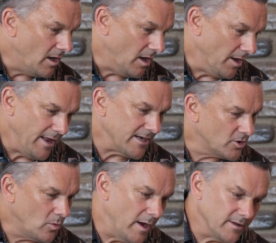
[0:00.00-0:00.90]

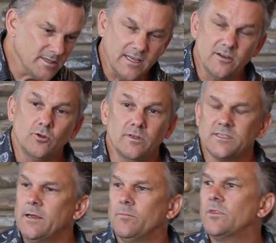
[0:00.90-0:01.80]
Natural wetlands can do the
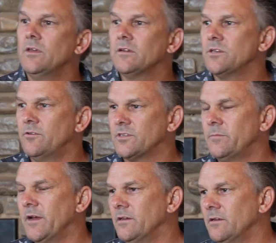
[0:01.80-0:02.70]
same thing. So there's
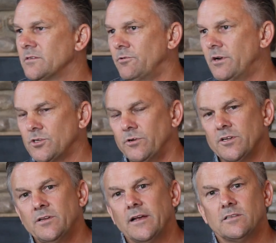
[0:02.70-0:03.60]
some ideas and
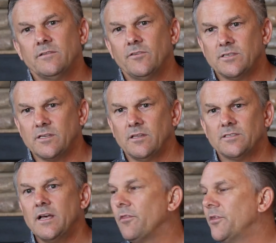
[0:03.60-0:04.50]
restoration activities at the
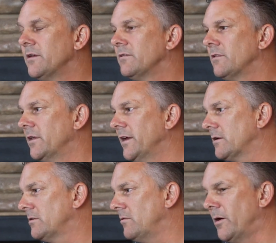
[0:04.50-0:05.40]
south end of the lake.